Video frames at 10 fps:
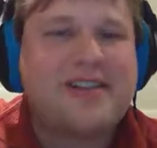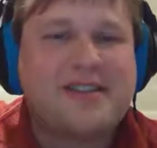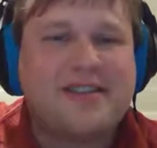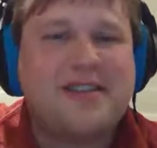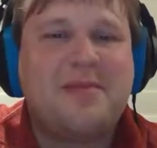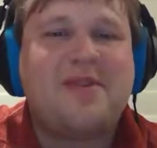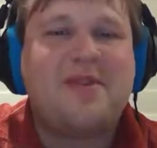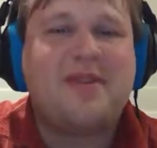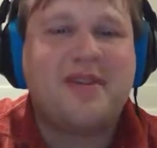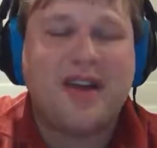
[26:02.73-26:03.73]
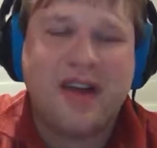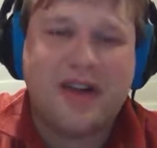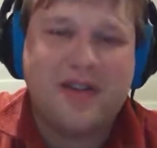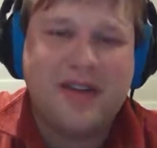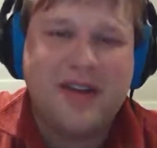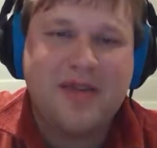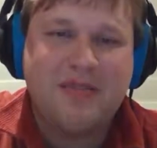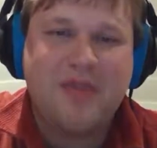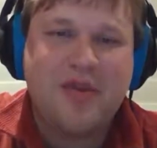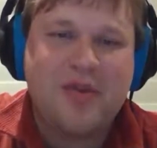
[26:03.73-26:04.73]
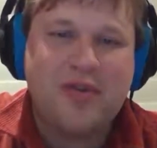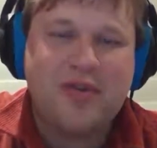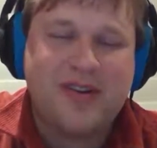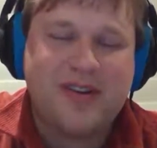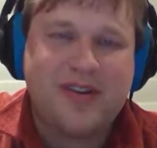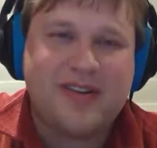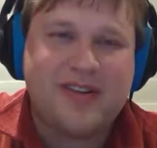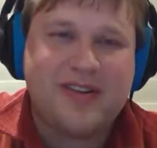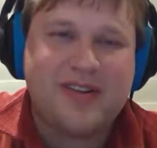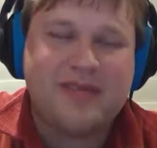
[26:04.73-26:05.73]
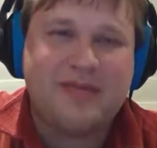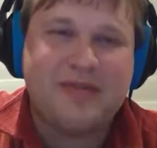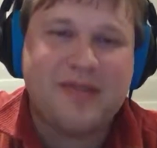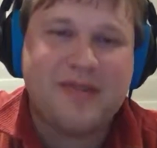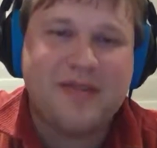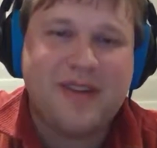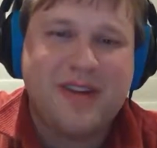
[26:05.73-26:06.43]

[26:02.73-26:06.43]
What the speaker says: has a similar mood and similar,